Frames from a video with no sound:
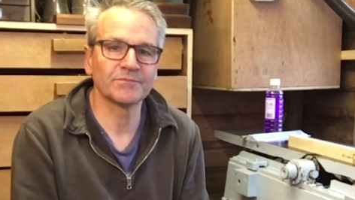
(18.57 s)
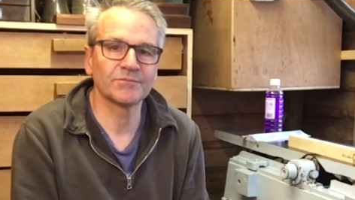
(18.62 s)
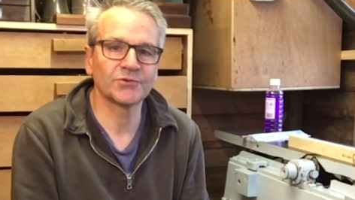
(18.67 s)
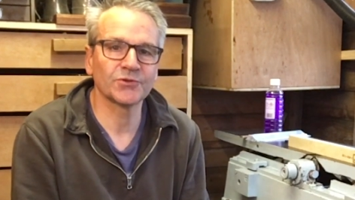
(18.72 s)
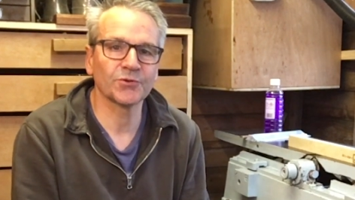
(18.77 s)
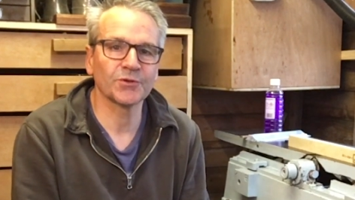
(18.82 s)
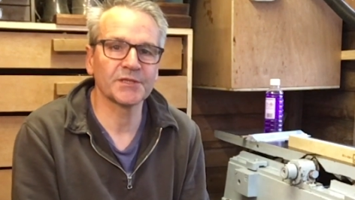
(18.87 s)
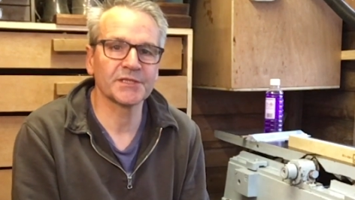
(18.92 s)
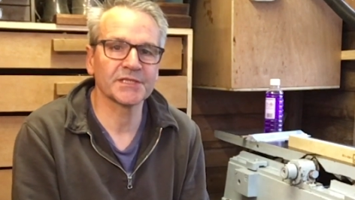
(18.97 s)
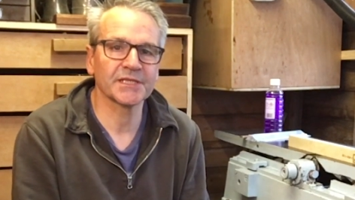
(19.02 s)

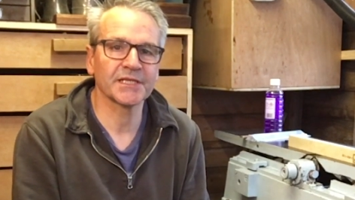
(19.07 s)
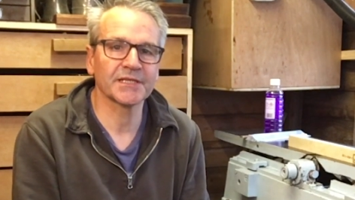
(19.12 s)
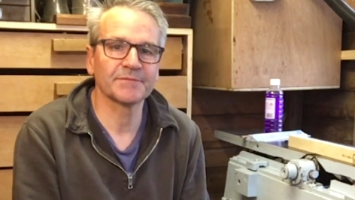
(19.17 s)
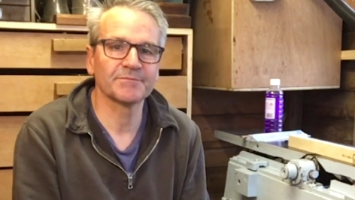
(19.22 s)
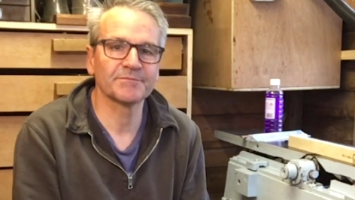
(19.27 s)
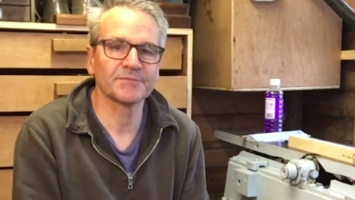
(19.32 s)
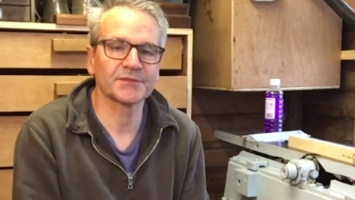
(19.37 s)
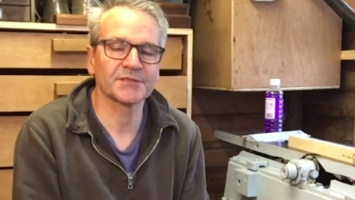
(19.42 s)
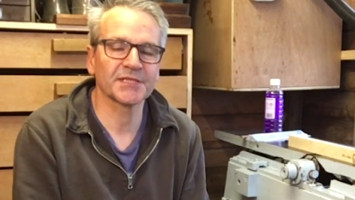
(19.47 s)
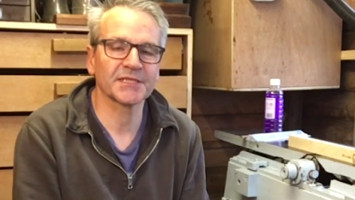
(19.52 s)
jointer
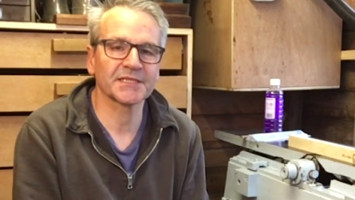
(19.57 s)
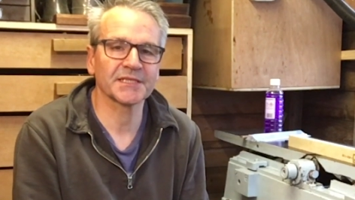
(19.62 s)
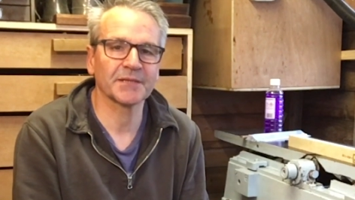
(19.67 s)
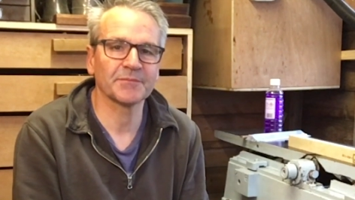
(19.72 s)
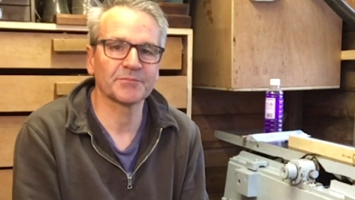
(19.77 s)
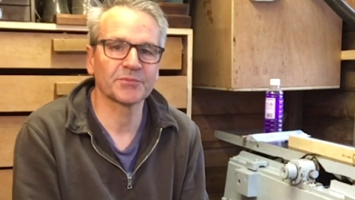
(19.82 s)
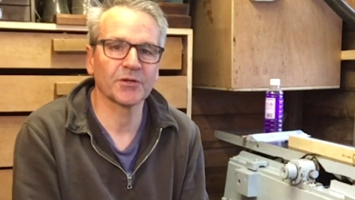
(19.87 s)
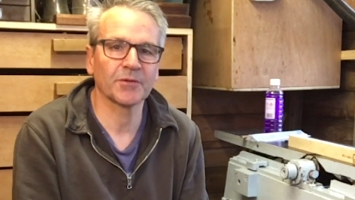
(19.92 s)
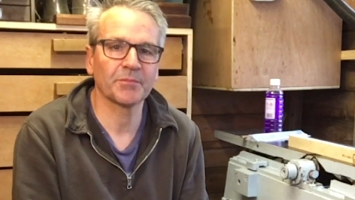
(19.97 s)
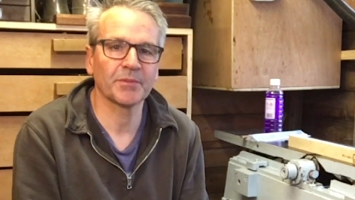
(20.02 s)
set
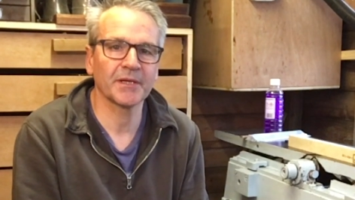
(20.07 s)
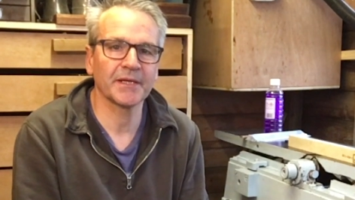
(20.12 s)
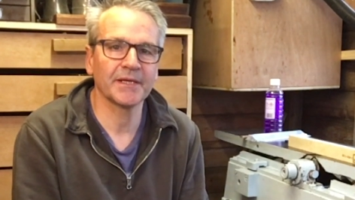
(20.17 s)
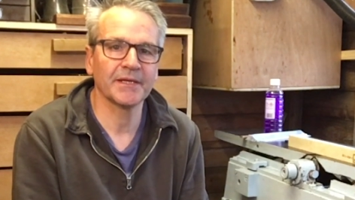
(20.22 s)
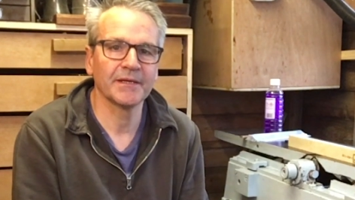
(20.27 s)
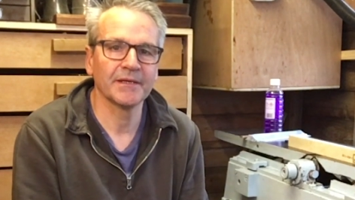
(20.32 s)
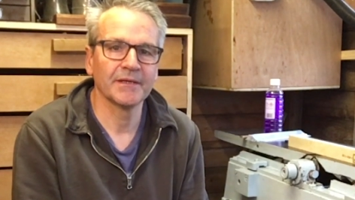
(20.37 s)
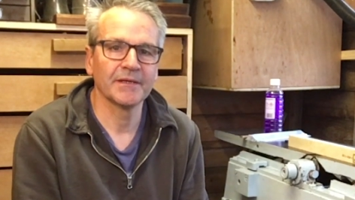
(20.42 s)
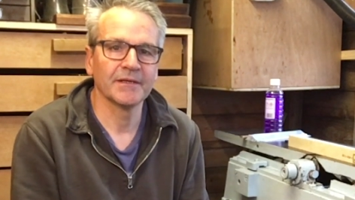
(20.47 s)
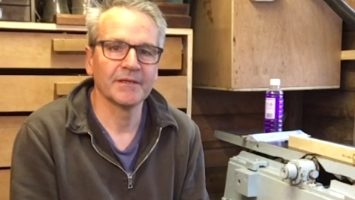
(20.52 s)
up properly.